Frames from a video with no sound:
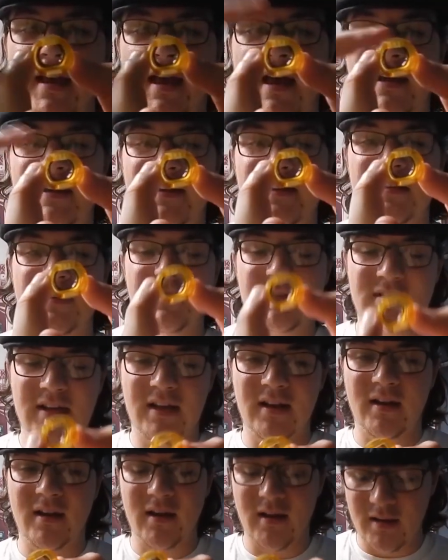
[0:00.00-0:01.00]
and into the
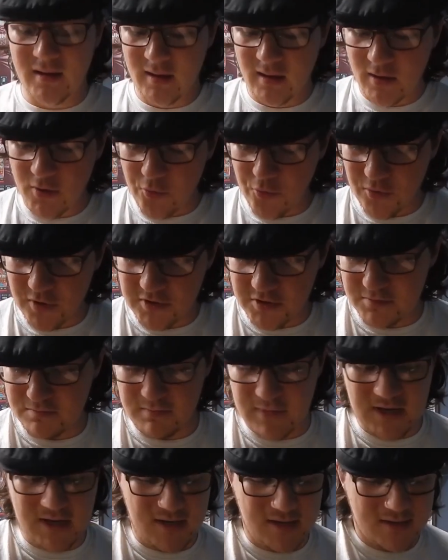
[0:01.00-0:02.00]
centre, which
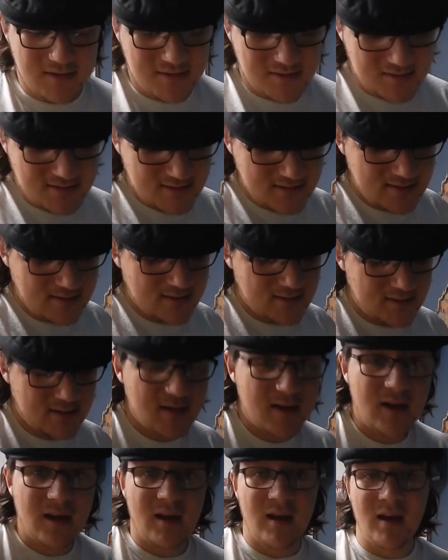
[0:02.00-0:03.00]
means
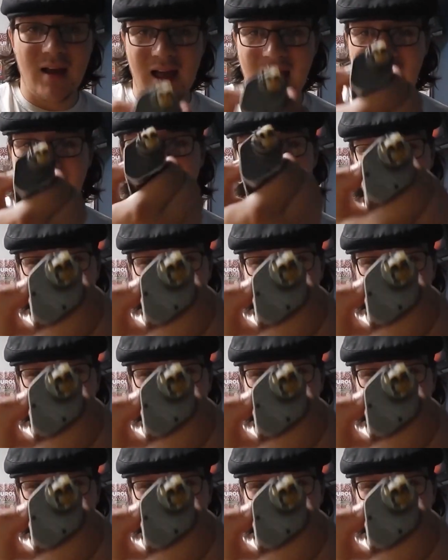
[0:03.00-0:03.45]
how